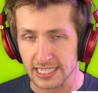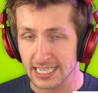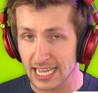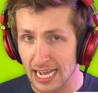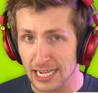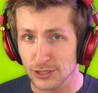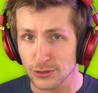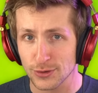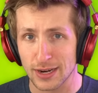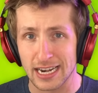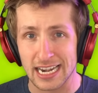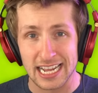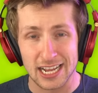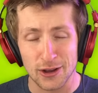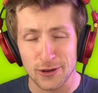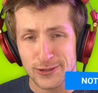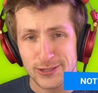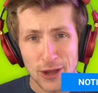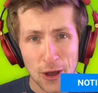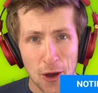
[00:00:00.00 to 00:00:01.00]
That's right, it
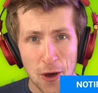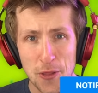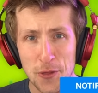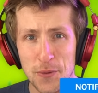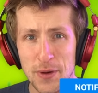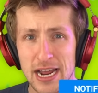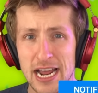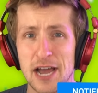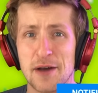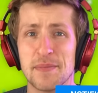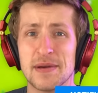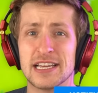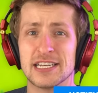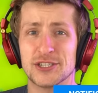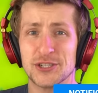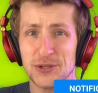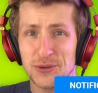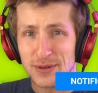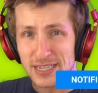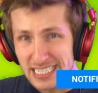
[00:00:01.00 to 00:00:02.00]
goes all the way up
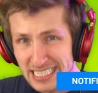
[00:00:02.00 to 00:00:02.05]
into a